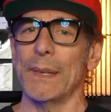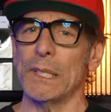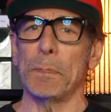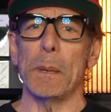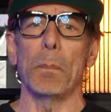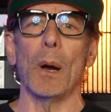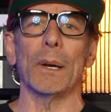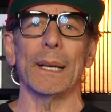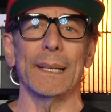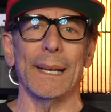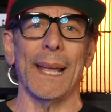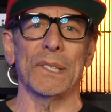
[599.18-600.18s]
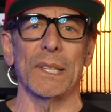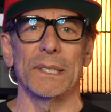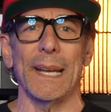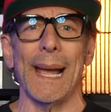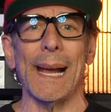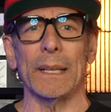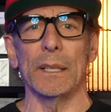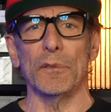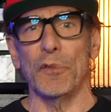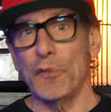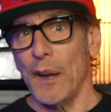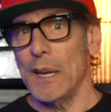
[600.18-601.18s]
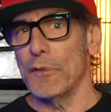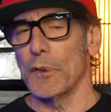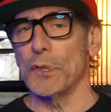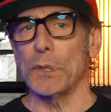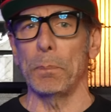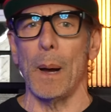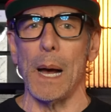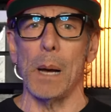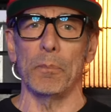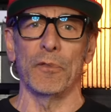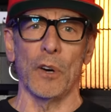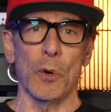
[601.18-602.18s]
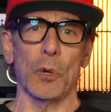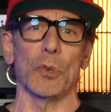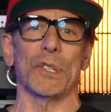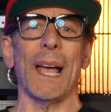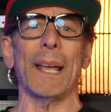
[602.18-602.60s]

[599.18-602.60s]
It's been marketed as a DAC that favors pop vocals.